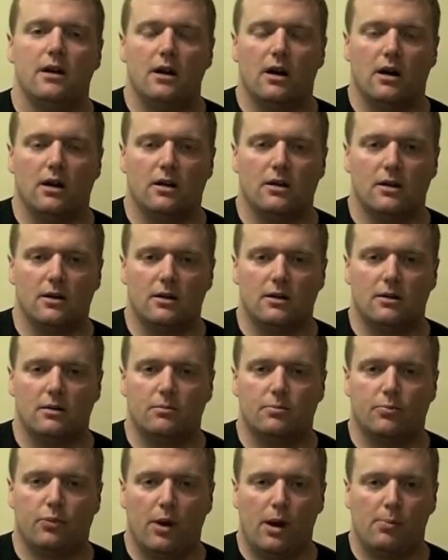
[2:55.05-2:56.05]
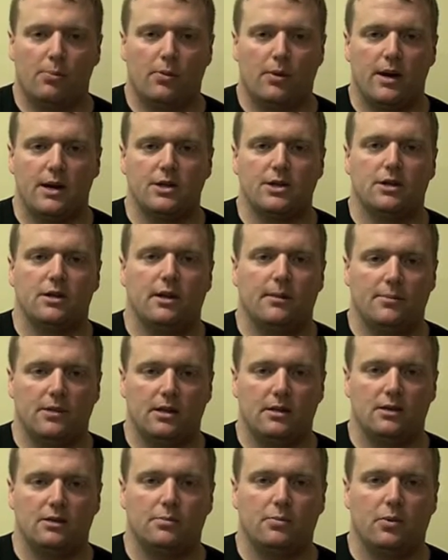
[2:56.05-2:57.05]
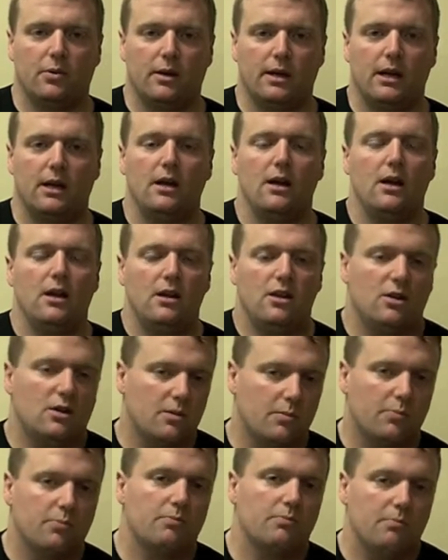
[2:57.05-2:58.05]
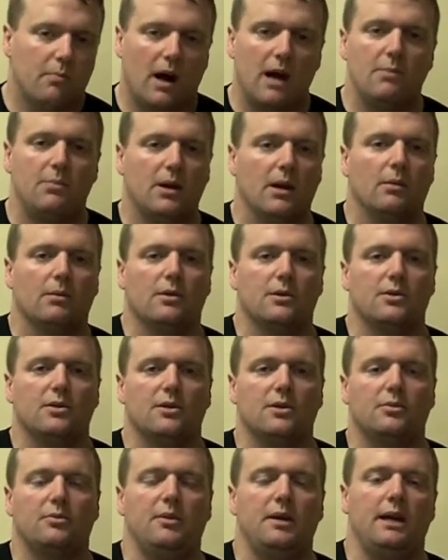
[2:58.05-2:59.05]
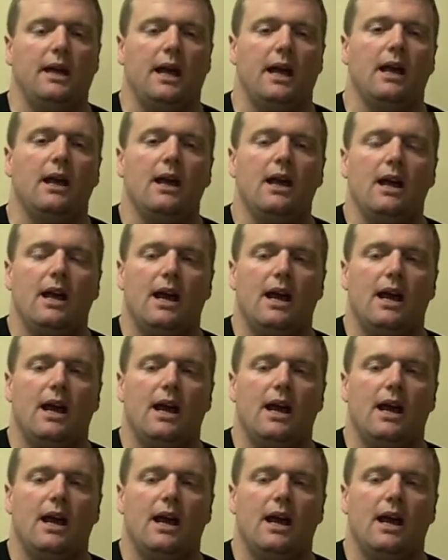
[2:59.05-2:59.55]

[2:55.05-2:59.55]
a good preparation up to this point, you might be able to do a 3-day.